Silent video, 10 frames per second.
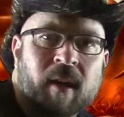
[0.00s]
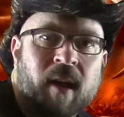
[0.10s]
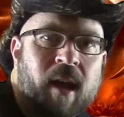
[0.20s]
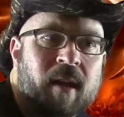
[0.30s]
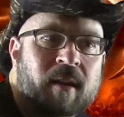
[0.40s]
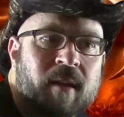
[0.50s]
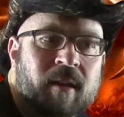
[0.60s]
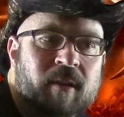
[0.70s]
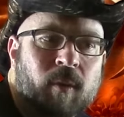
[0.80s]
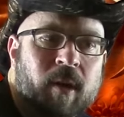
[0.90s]
as, uh,
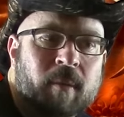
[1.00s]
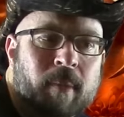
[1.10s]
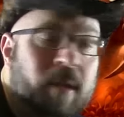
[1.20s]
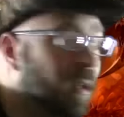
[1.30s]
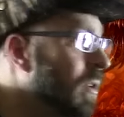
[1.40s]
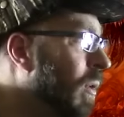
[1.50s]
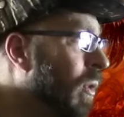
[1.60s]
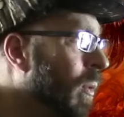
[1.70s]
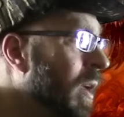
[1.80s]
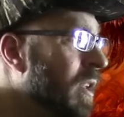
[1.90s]
as, a way to belittle
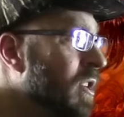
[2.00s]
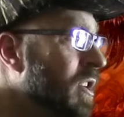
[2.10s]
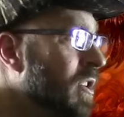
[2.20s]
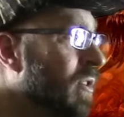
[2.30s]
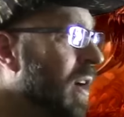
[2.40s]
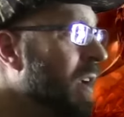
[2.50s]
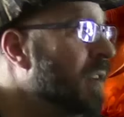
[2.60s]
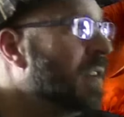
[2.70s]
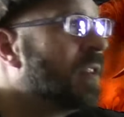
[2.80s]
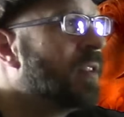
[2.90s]
the way that she
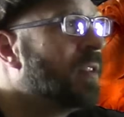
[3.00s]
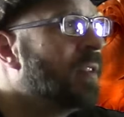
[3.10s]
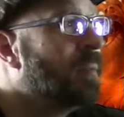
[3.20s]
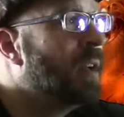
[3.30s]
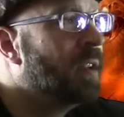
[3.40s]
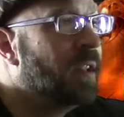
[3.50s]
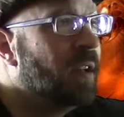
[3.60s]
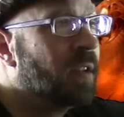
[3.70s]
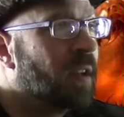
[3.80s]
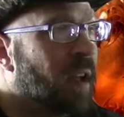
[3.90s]
trains because he
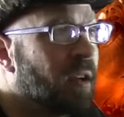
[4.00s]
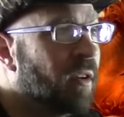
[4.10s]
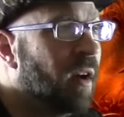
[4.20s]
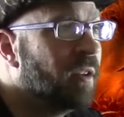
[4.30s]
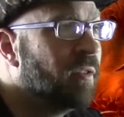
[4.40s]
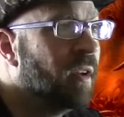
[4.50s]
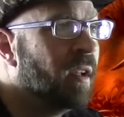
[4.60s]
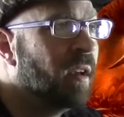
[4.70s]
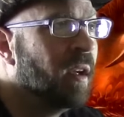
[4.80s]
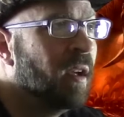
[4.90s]
doesn't like
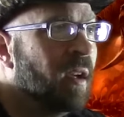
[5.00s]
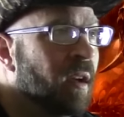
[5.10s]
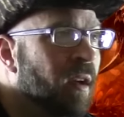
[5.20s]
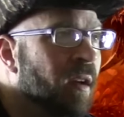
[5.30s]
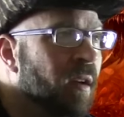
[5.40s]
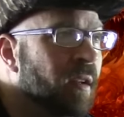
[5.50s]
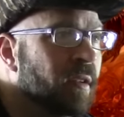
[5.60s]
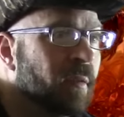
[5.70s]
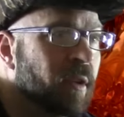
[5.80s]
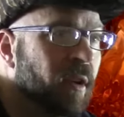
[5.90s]
CrossFit uh, is
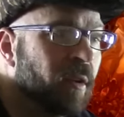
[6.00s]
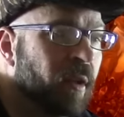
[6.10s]
absurd.